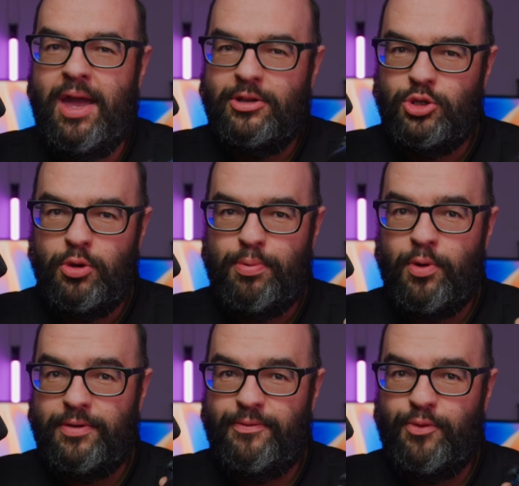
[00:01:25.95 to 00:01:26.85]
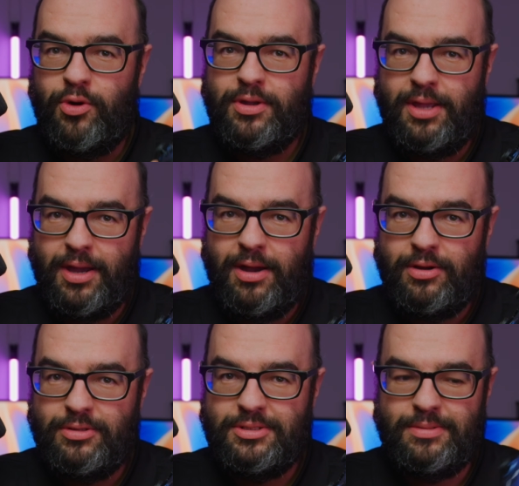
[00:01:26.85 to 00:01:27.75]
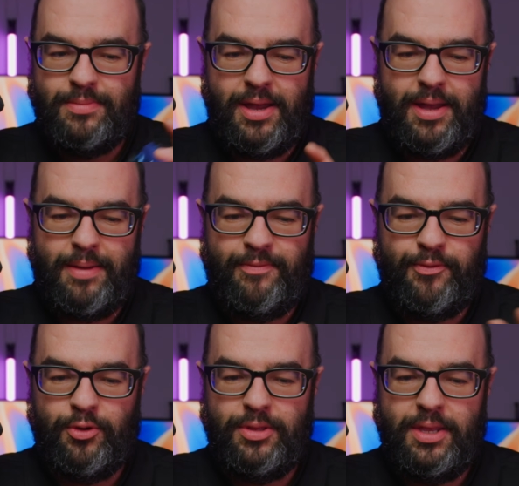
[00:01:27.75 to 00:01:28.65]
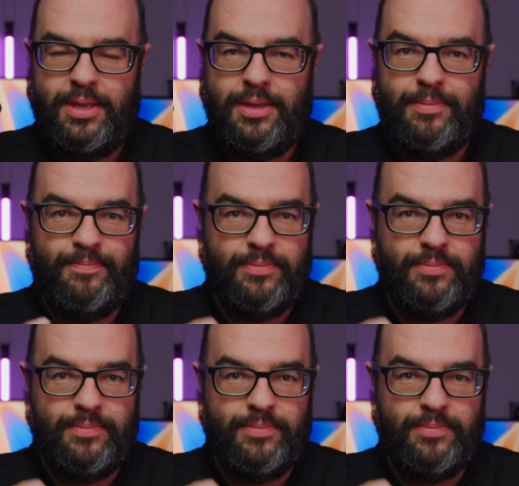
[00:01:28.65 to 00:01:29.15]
2.4 gigahertz for the